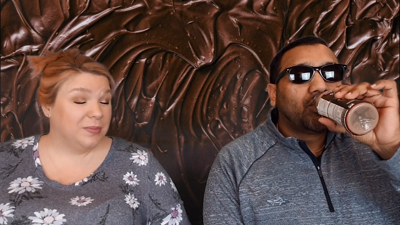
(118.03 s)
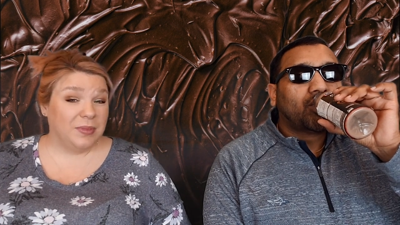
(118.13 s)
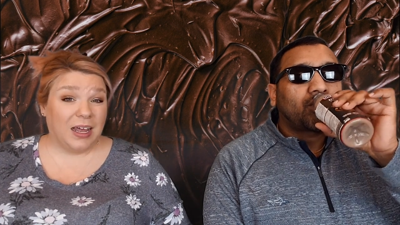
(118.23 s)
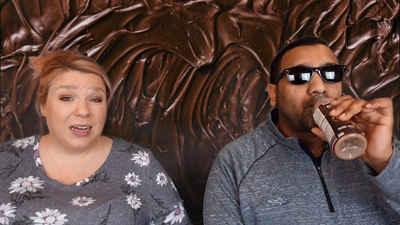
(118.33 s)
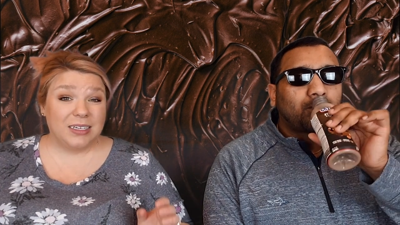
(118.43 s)

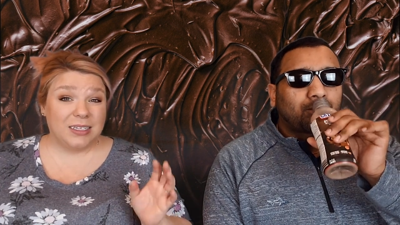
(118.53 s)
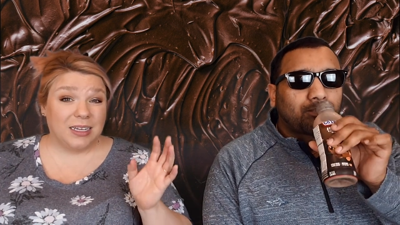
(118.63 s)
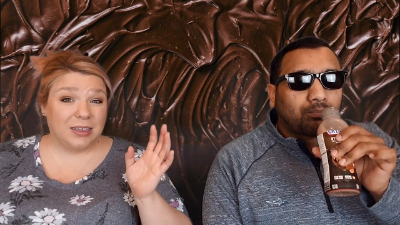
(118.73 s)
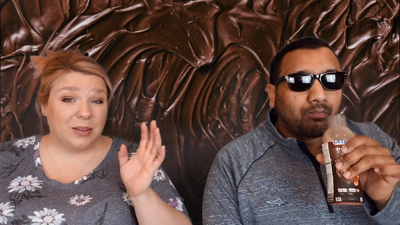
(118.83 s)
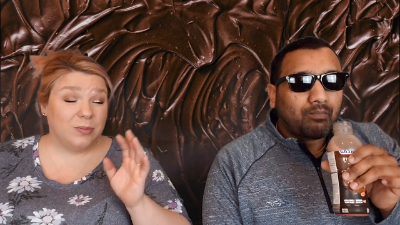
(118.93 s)
Speaker 1: That is
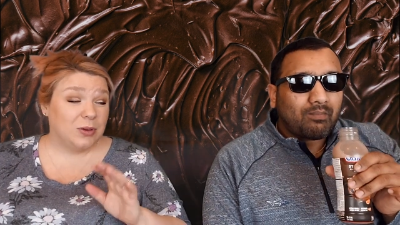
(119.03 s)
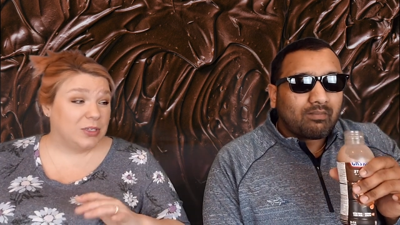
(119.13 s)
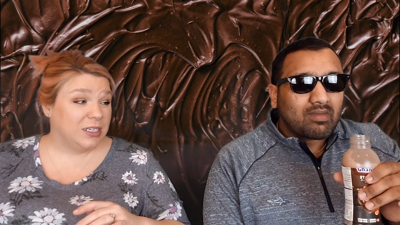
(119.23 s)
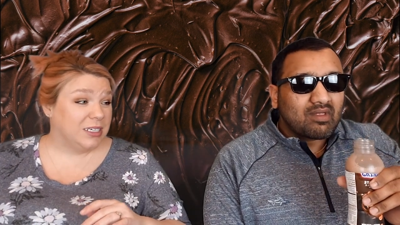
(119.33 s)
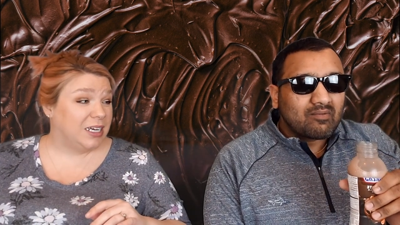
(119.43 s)
like the
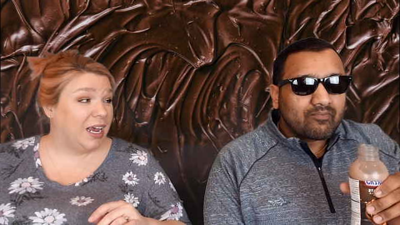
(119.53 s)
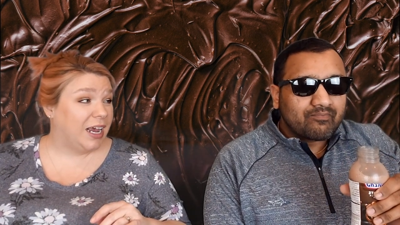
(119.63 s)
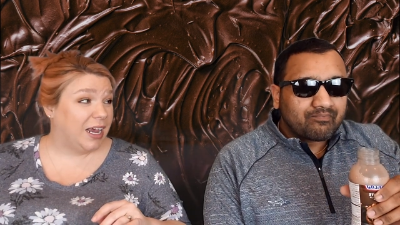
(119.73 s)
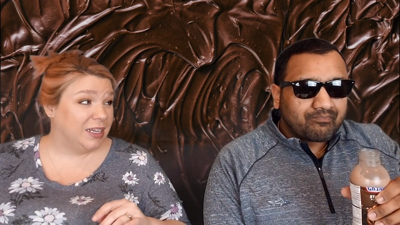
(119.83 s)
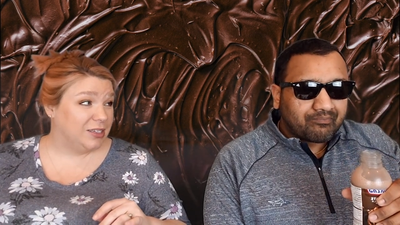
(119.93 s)
most
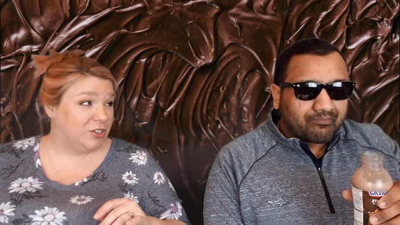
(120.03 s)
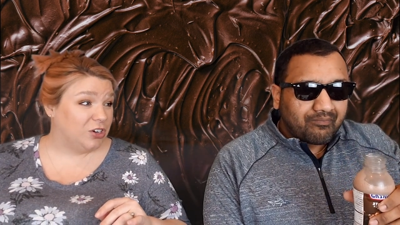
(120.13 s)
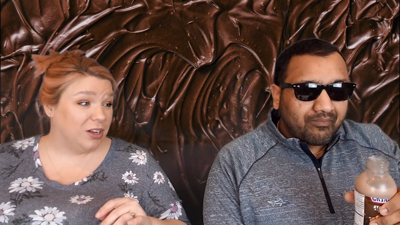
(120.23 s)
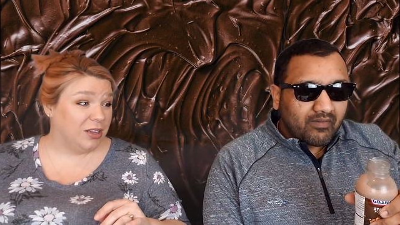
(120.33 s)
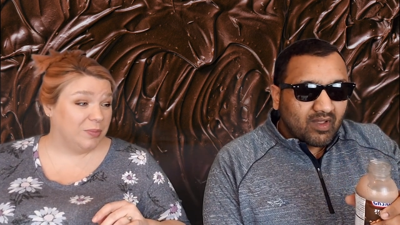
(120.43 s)
intense
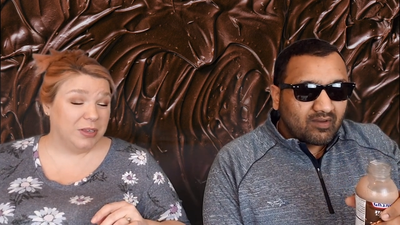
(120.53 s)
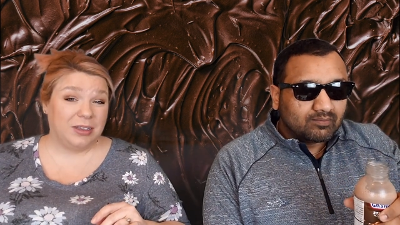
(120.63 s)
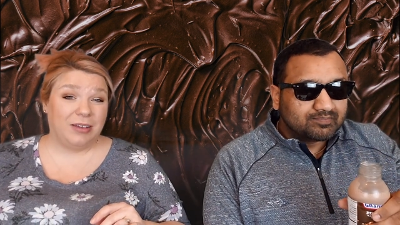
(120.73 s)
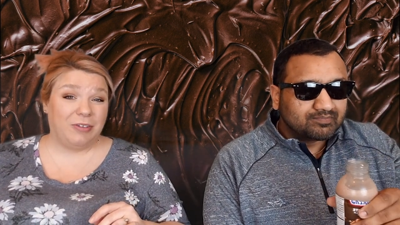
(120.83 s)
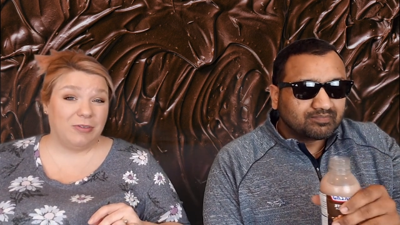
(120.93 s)
chocolate
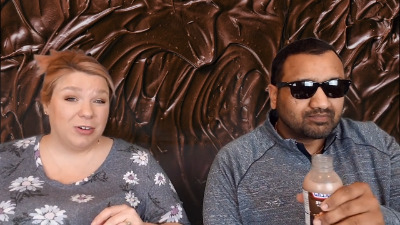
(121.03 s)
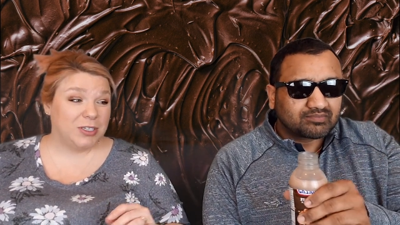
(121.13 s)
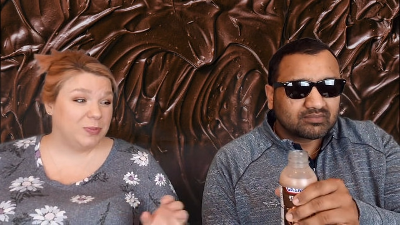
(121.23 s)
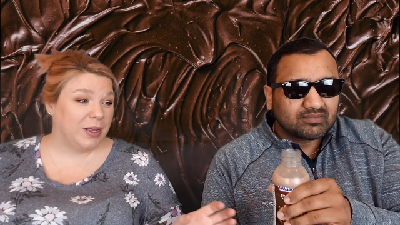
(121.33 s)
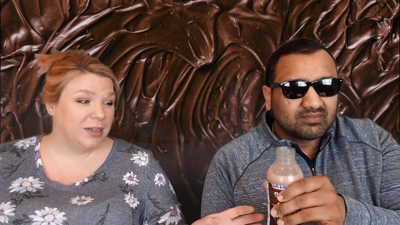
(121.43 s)
milk I've ever
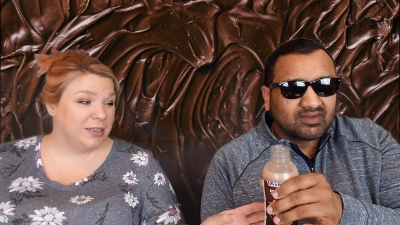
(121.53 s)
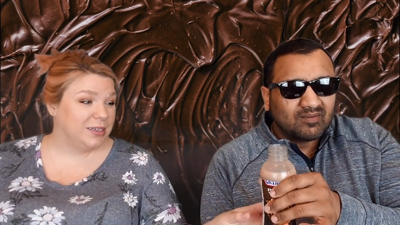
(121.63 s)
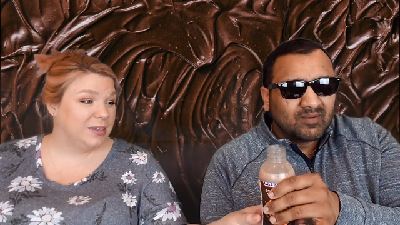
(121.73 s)
smelled.